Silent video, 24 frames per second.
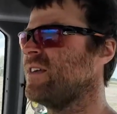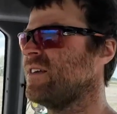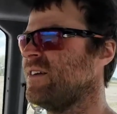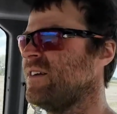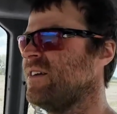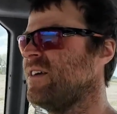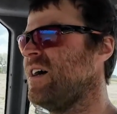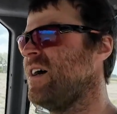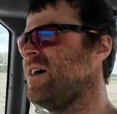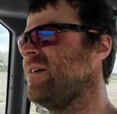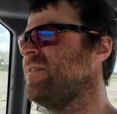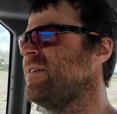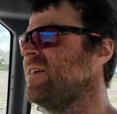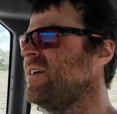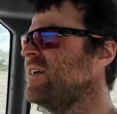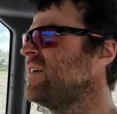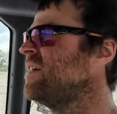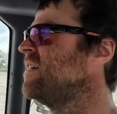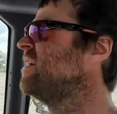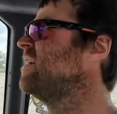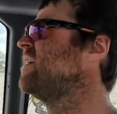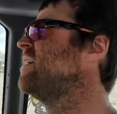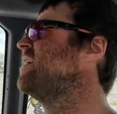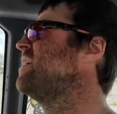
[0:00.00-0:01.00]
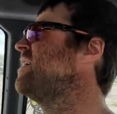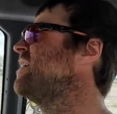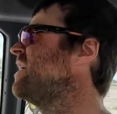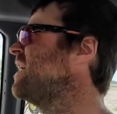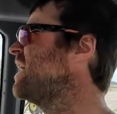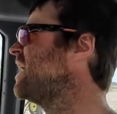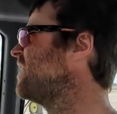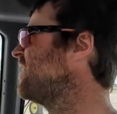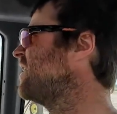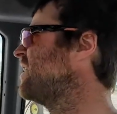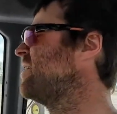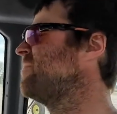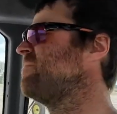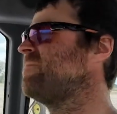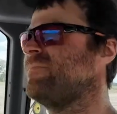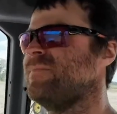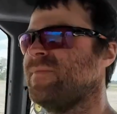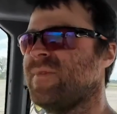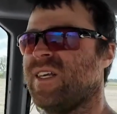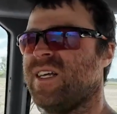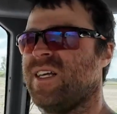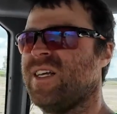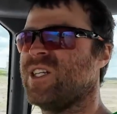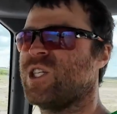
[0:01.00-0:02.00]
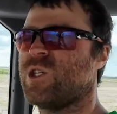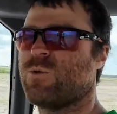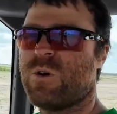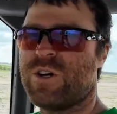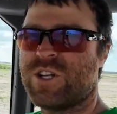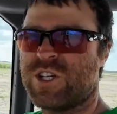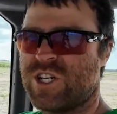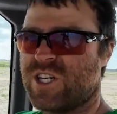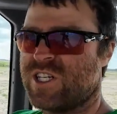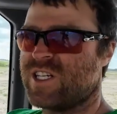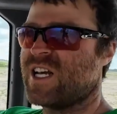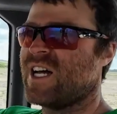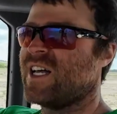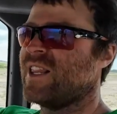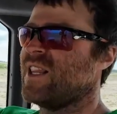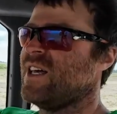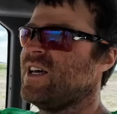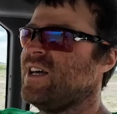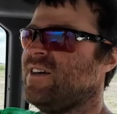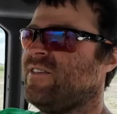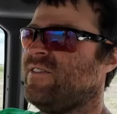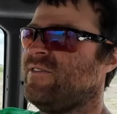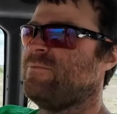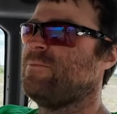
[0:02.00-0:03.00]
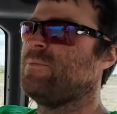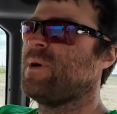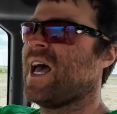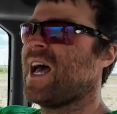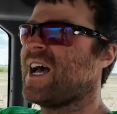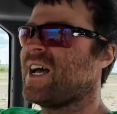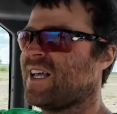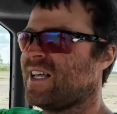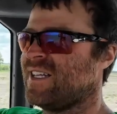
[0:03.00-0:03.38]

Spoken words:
And yeah, the switch is on the back,